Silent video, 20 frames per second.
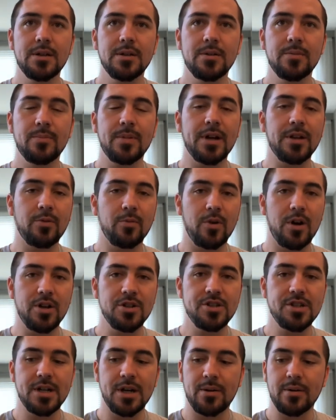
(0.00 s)
by the
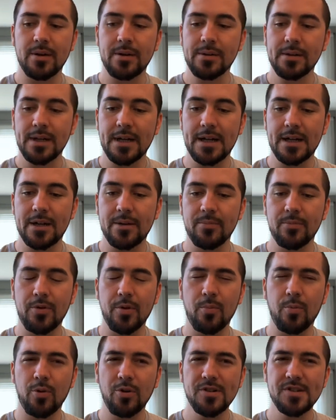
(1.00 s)
Watchtower. The
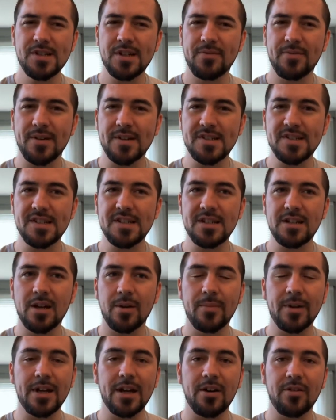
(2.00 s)
more stuff I see
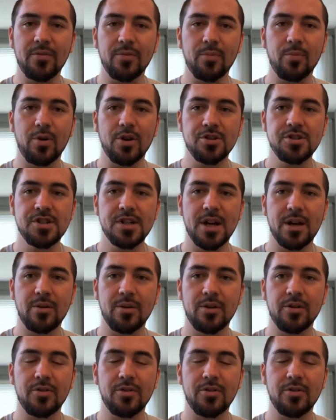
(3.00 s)
coming out from Watchtower,